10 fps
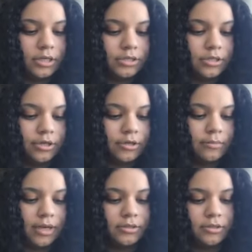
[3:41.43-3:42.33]
She earned a
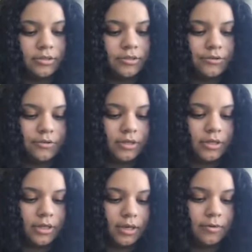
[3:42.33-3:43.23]
master's degree
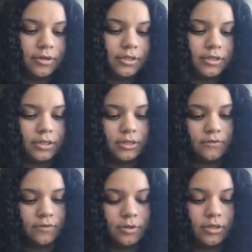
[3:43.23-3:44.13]
in library
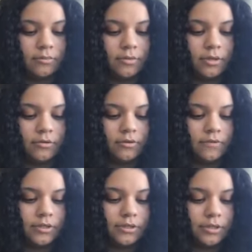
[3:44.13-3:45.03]
science from Columbia
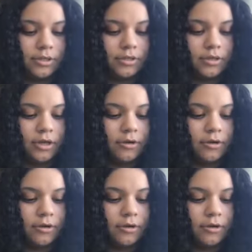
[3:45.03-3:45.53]
University,